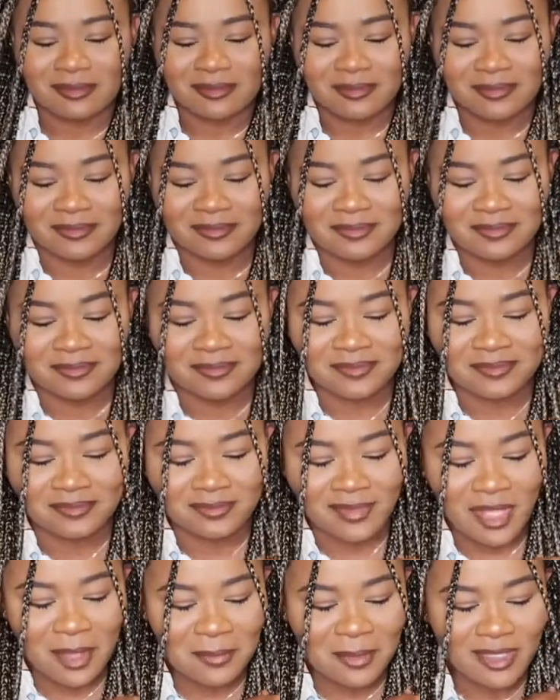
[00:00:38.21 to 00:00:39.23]

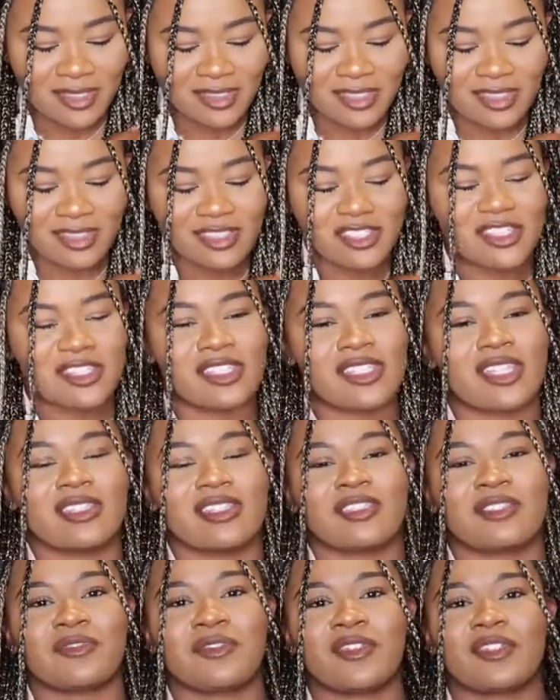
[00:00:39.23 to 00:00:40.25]
I'm just gonna just say
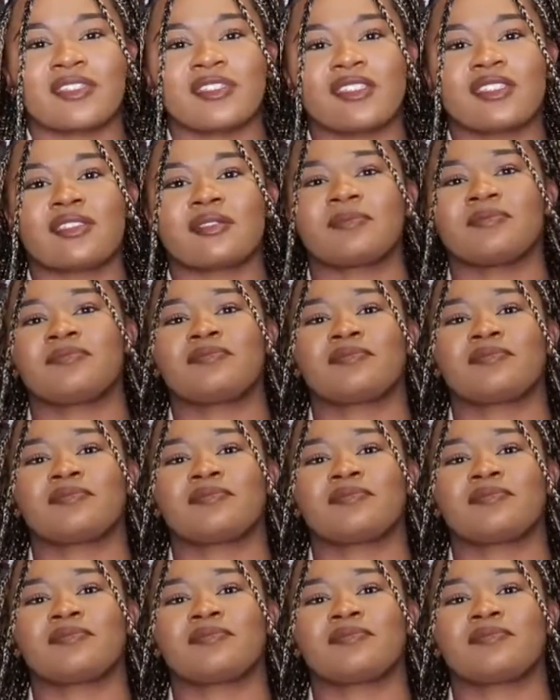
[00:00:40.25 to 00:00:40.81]
this first.